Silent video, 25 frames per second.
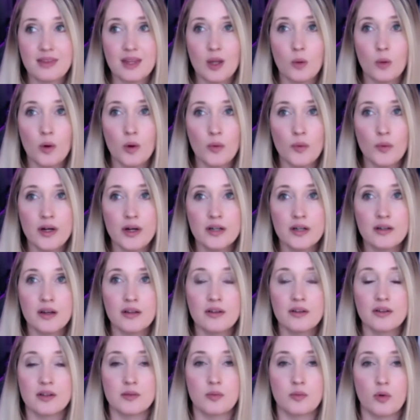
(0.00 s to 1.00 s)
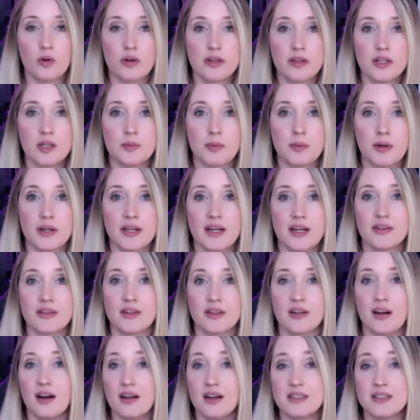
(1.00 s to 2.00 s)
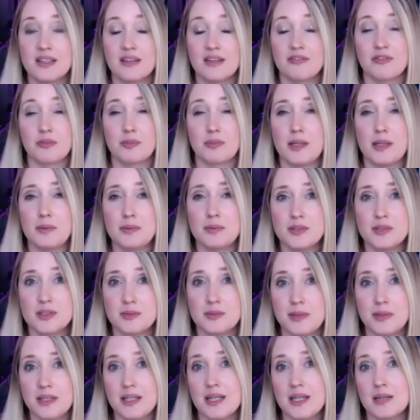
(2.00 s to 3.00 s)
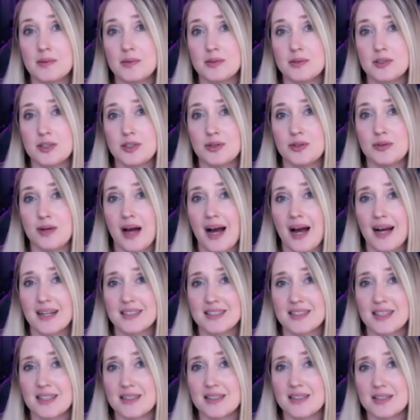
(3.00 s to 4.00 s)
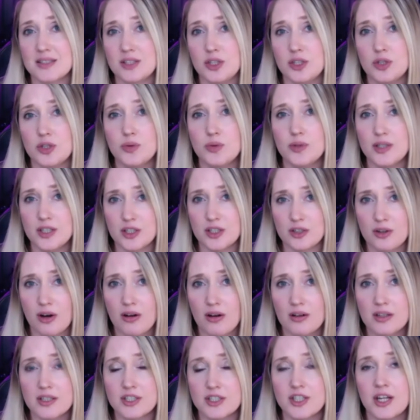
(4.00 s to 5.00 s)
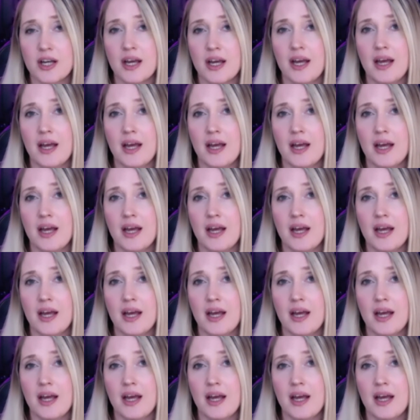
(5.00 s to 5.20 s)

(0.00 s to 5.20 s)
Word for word: one way or another, the more that you're putting out the content for people to be able to access you and your knowledge